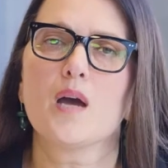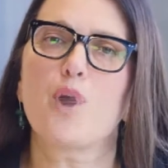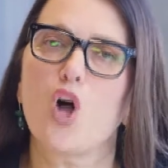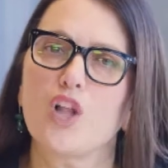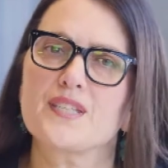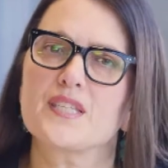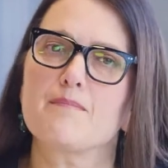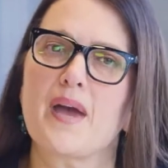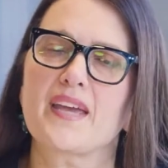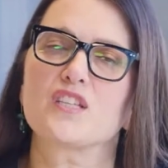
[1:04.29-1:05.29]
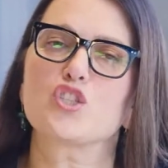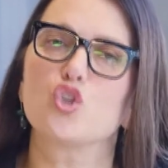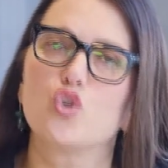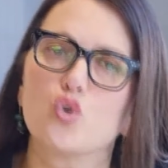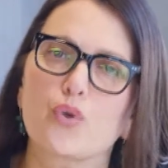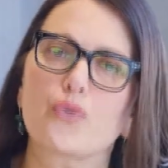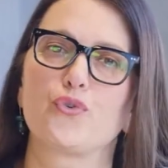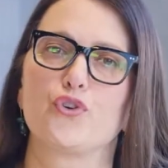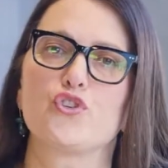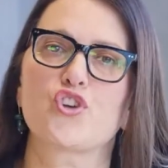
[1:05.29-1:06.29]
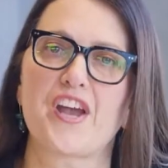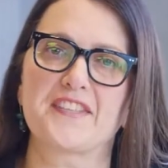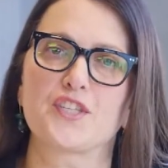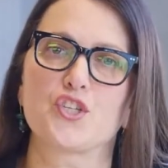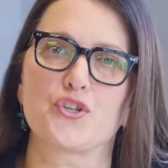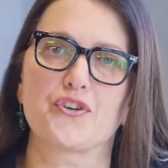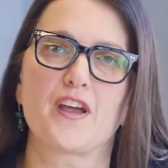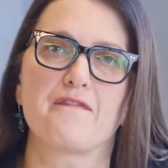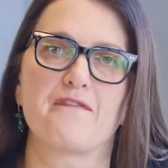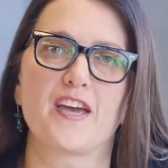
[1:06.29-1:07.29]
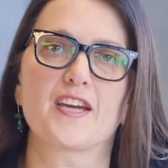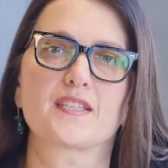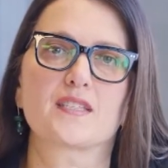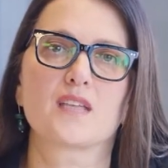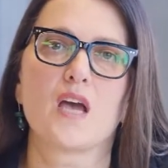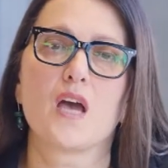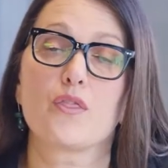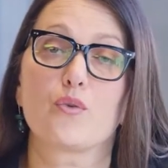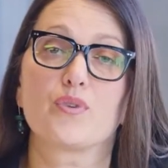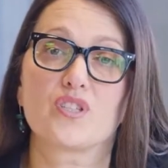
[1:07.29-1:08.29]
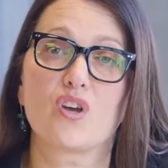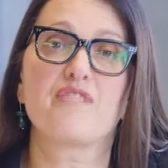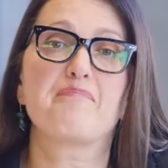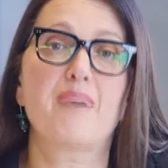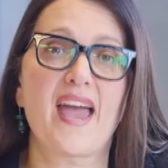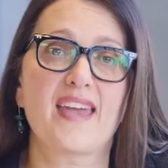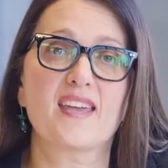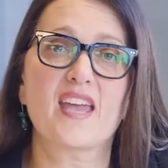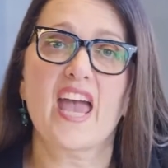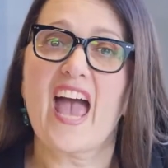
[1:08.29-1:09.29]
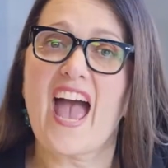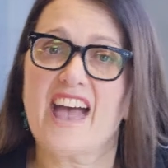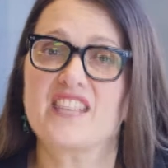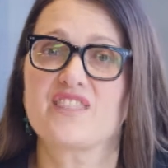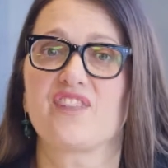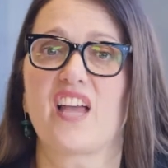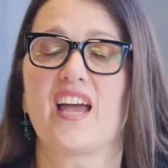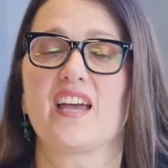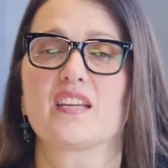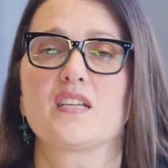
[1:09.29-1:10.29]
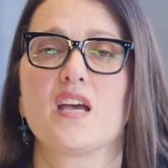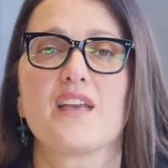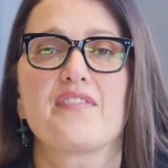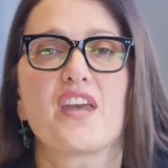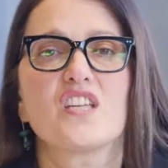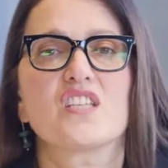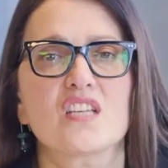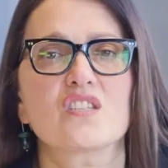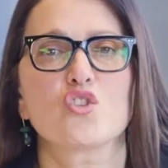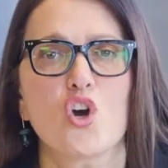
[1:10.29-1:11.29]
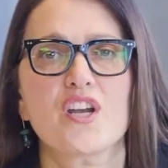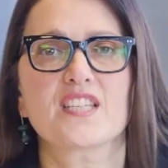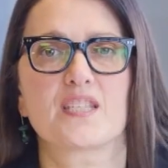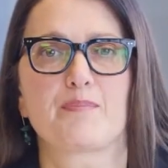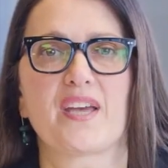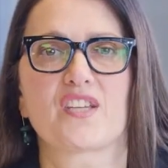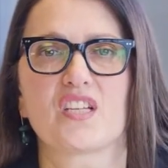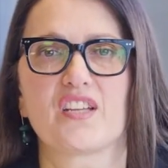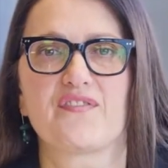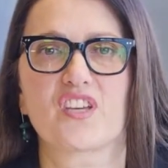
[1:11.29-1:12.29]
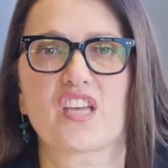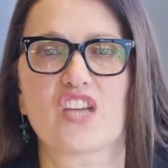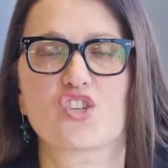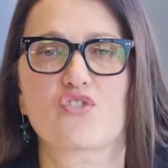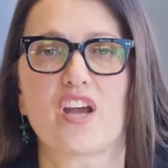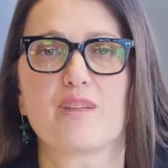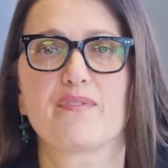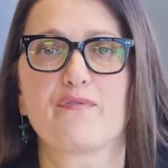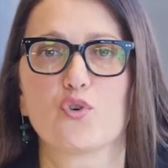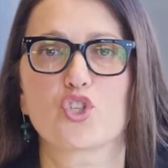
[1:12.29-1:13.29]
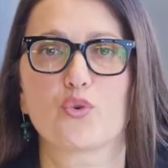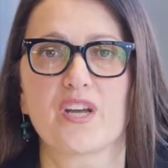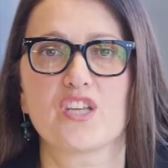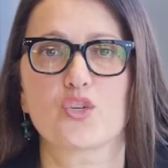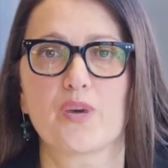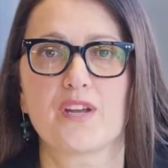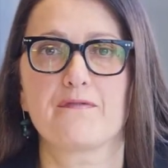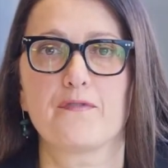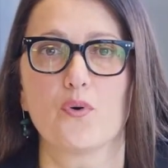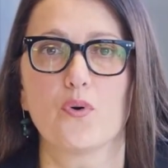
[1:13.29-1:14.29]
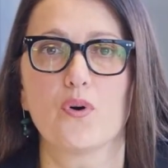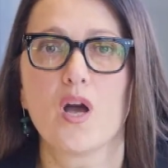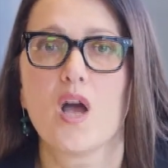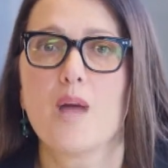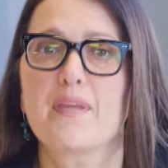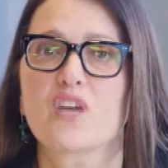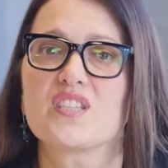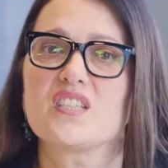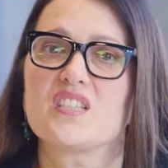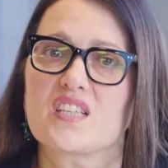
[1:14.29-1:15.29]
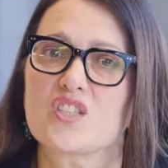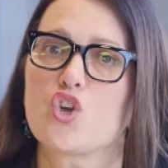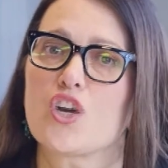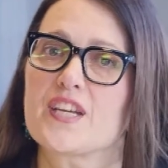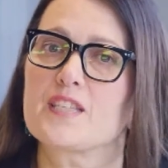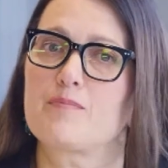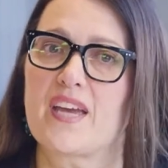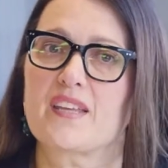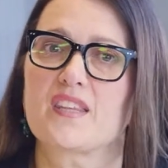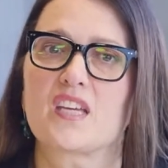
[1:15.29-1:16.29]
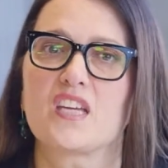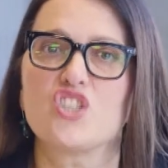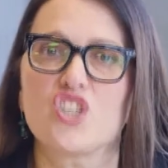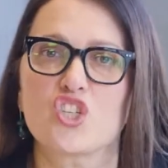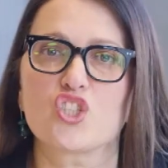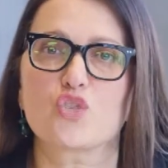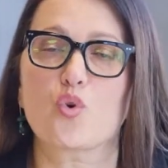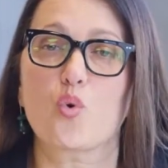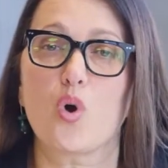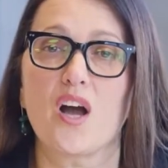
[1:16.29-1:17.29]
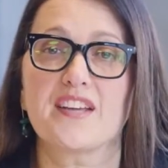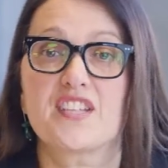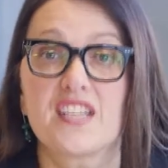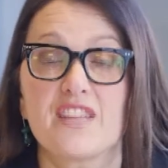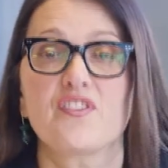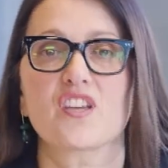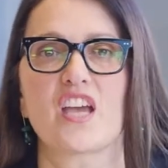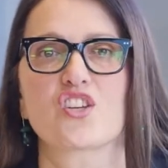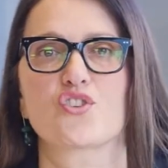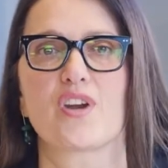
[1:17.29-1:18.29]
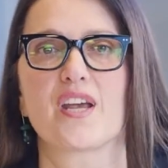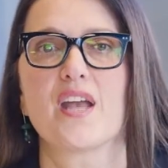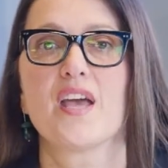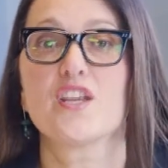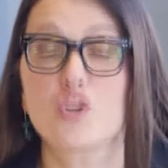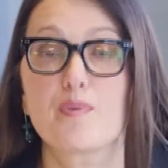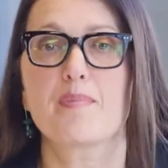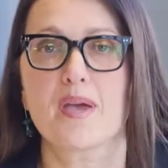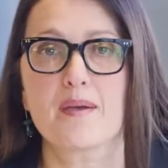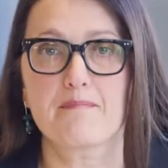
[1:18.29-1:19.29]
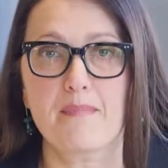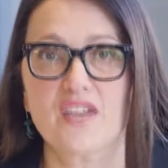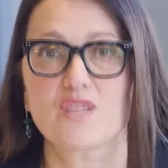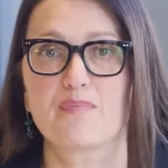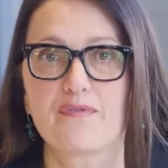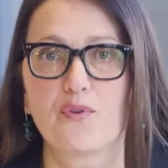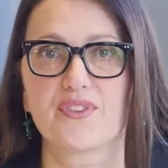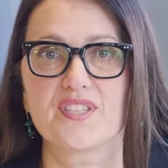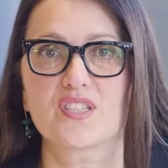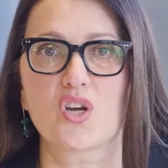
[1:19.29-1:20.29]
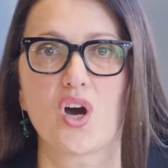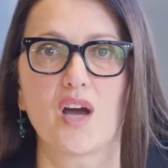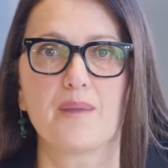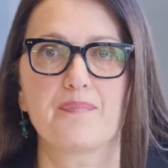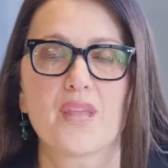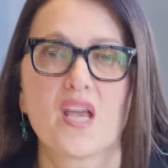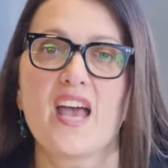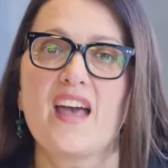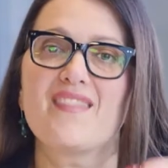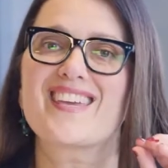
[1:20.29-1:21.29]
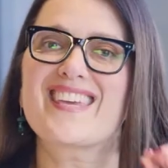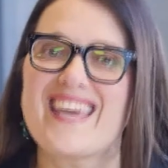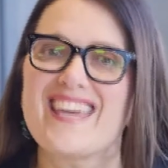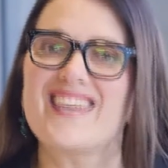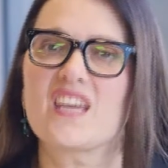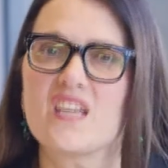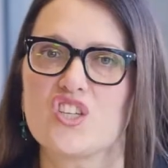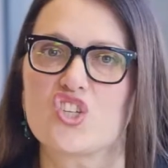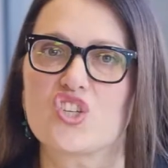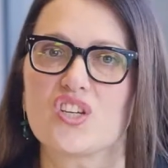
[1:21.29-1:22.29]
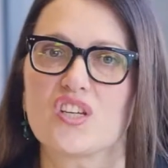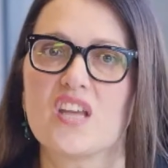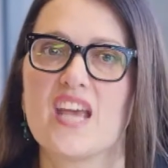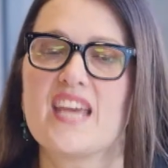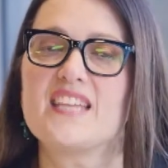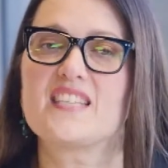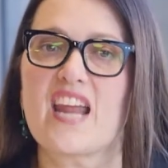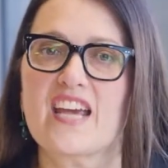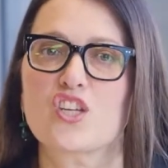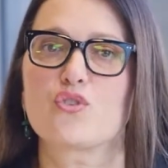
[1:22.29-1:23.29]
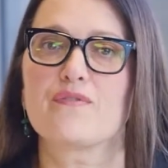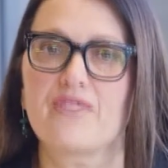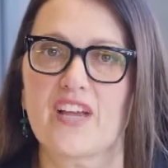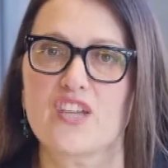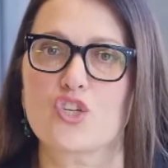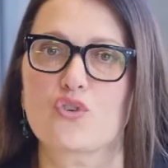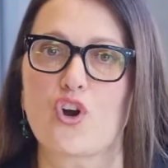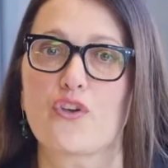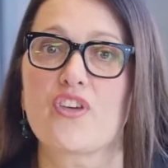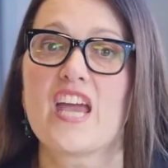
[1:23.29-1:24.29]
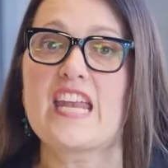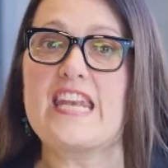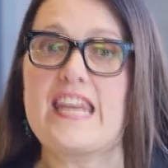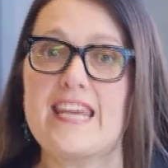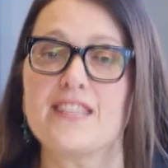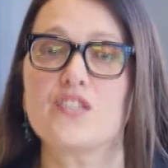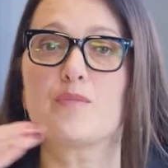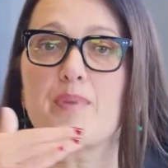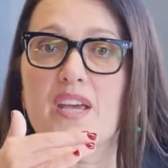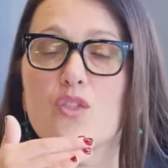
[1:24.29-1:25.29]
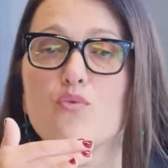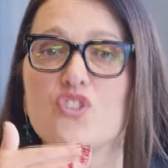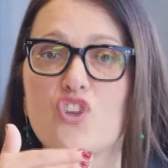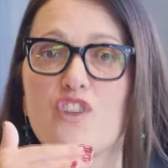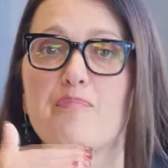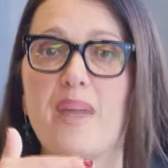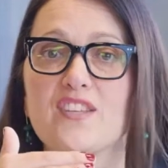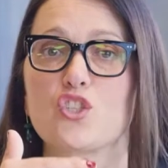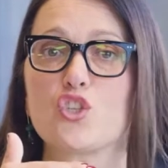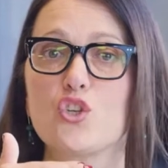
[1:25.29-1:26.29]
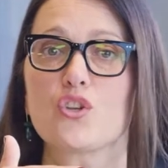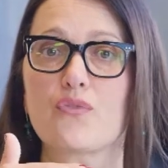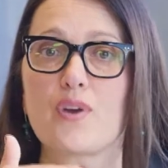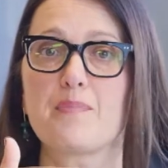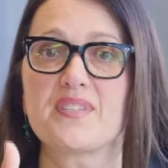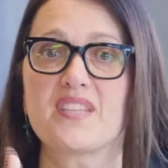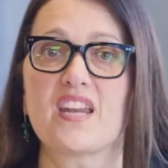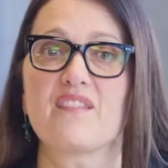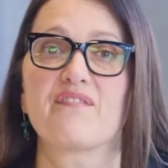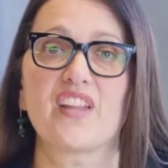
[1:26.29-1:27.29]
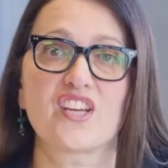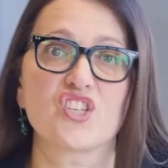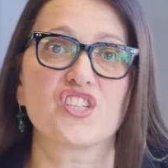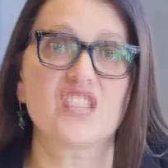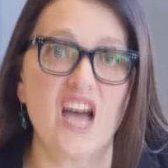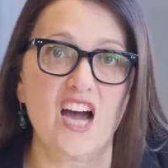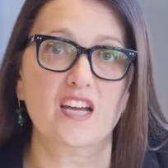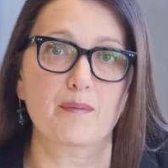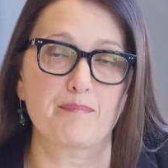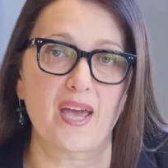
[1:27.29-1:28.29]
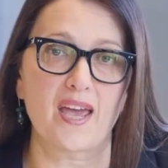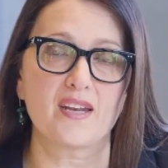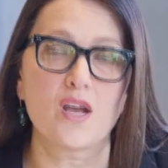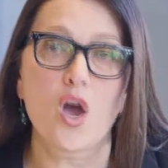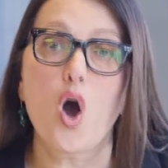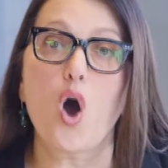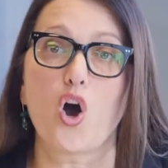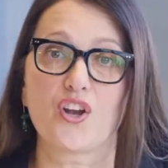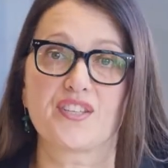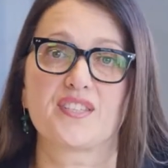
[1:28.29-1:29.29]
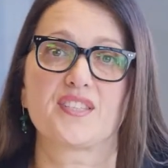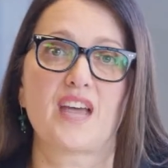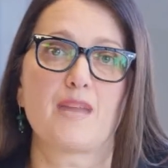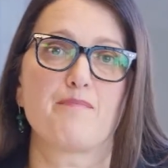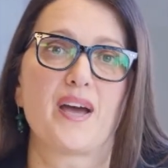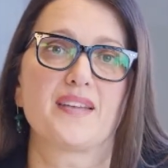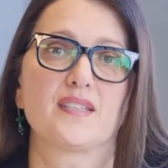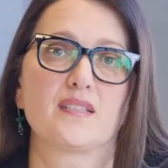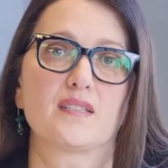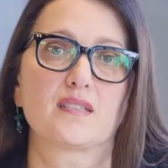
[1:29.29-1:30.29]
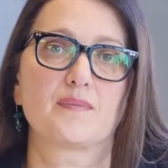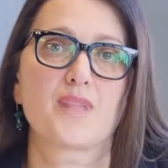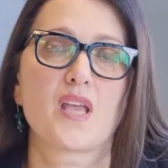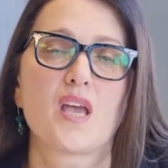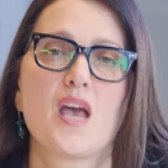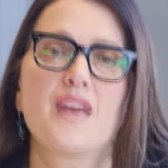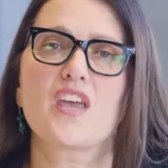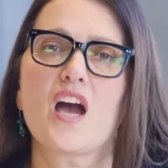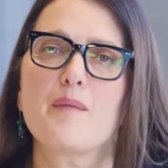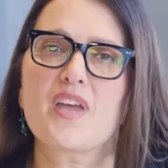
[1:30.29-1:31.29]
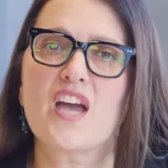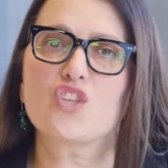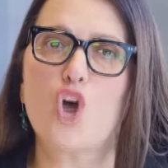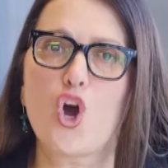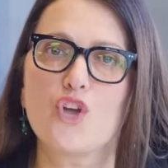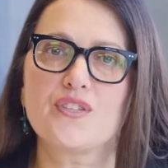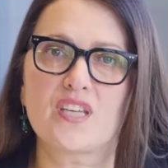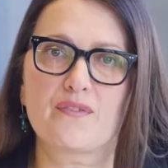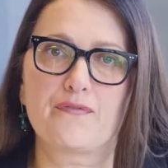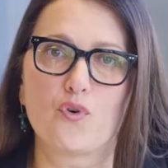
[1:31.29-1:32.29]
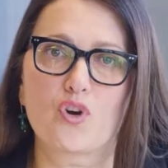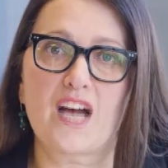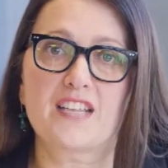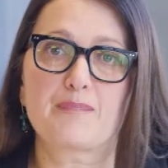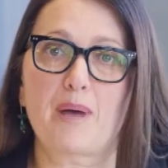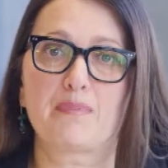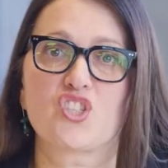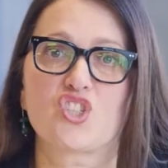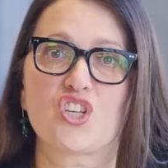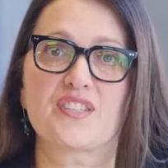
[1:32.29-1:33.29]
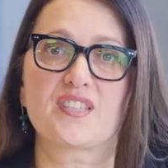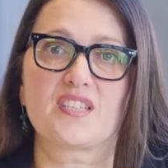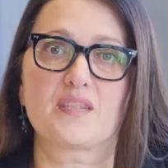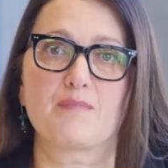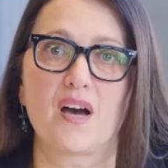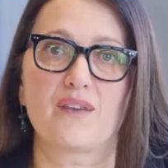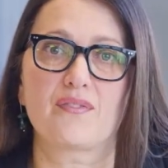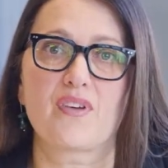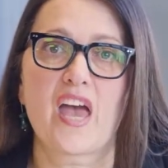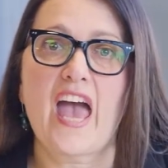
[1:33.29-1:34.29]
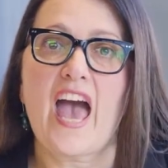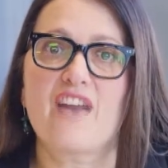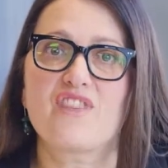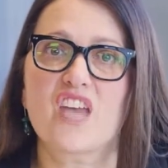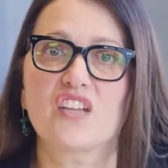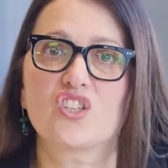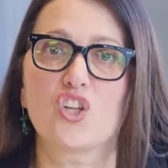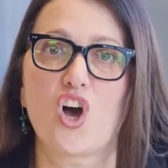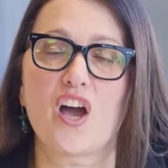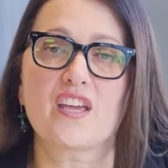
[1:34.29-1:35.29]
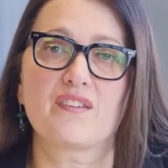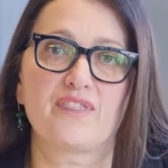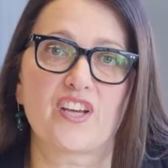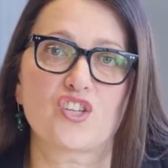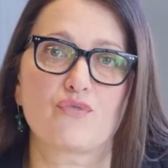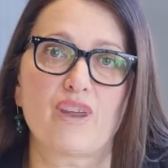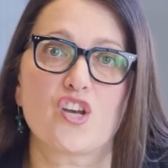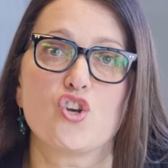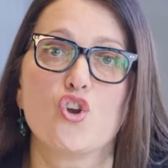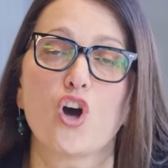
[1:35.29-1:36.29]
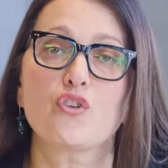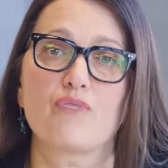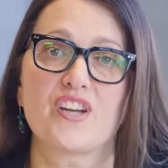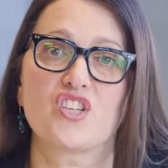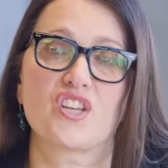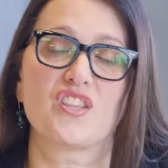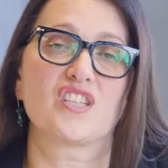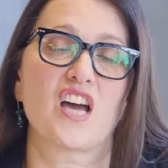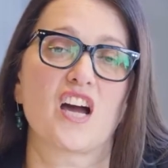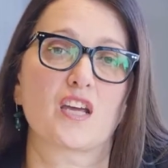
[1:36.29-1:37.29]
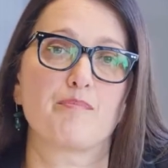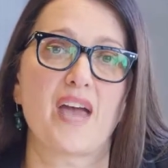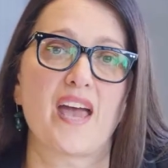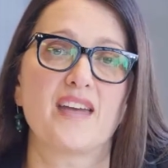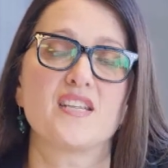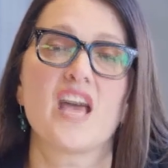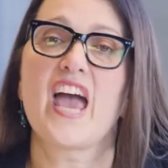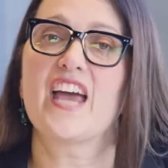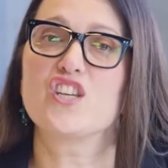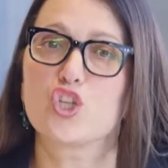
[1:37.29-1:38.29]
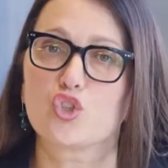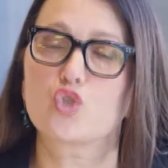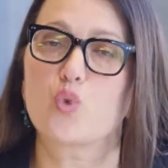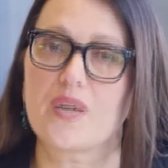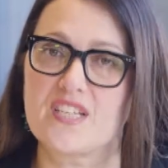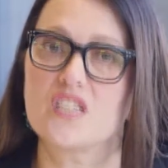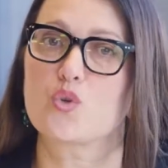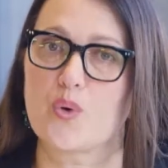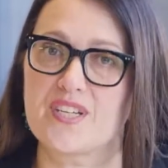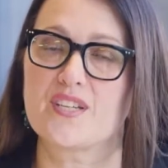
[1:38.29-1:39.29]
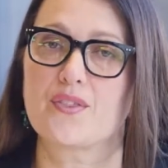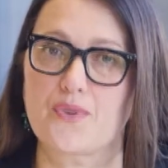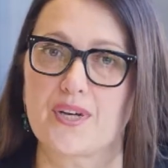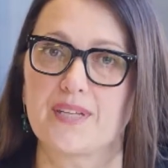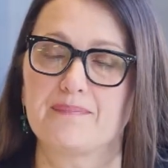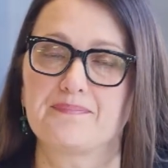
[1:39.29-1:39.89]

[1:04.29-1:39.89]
policymakers look through transitory effects. The Reserve Bank has flagged that it does not expect to lift the cash rate before 2024 because it does not expect the conditions required to lift the cash rate to be met before this time. The key condition is that actual inflation growth needs to be in the Reserve Bank's 2 to 3% inflation target band on a sustained basis. The RBA's own set of forecasts published just this month had the underlying inflation rate not reaching the target band until 2023.